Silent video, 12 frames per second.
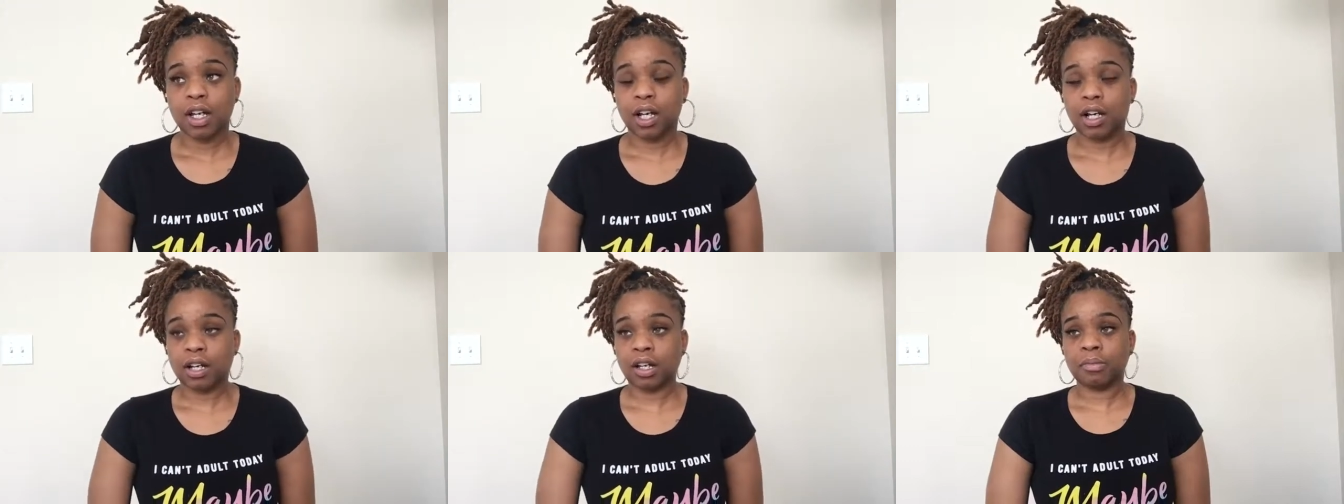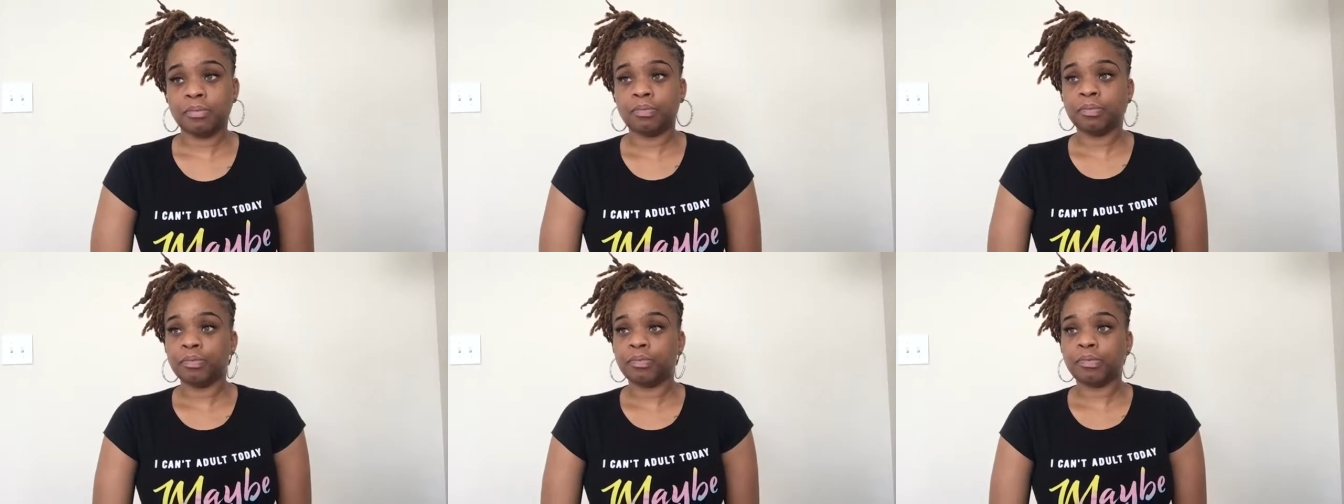
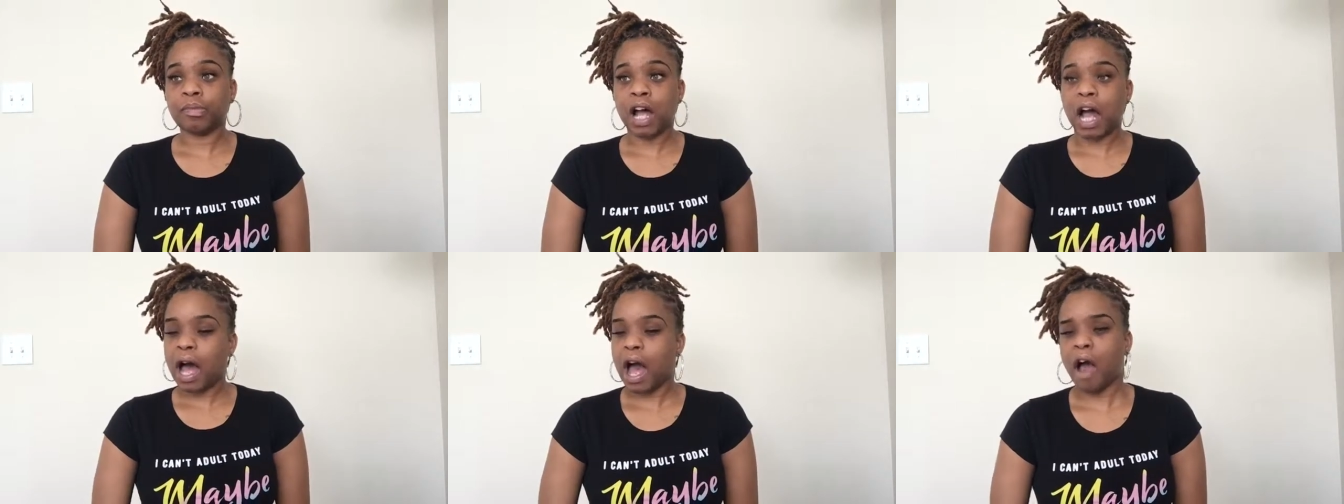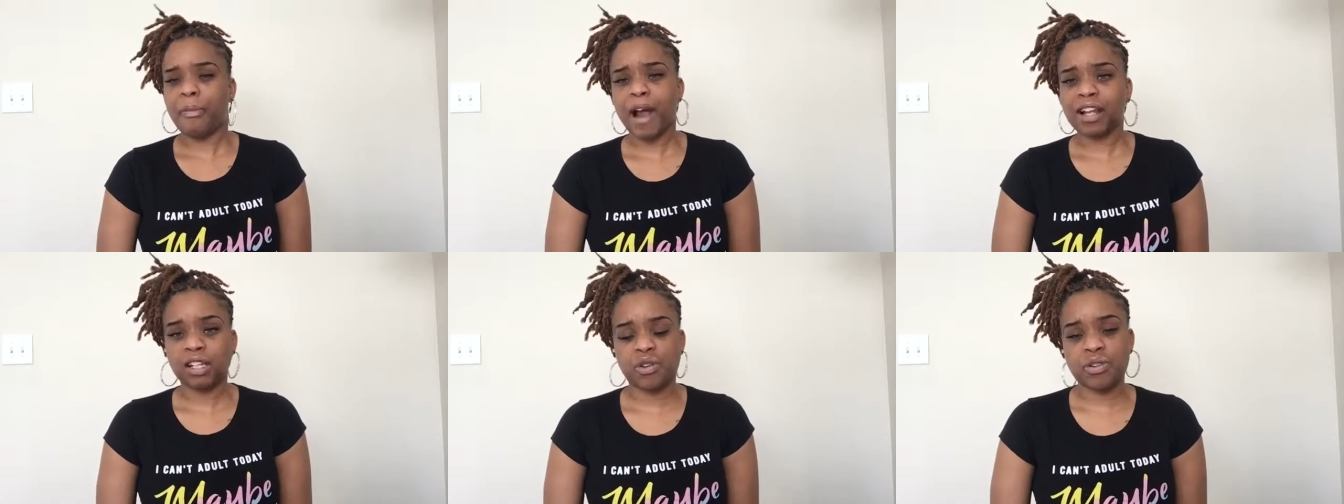Um, I'll
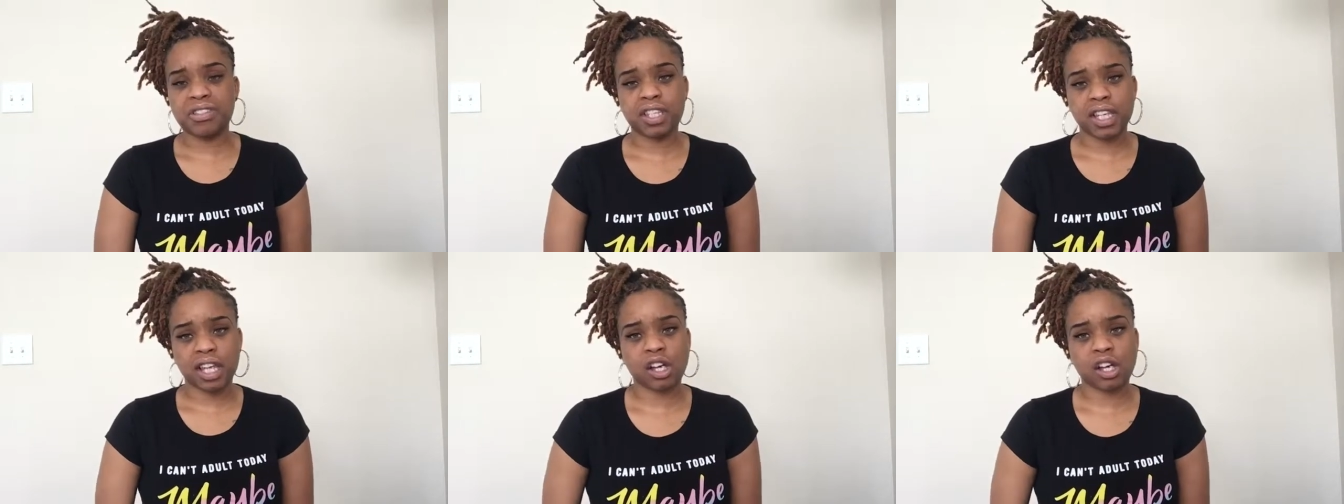probably go, into,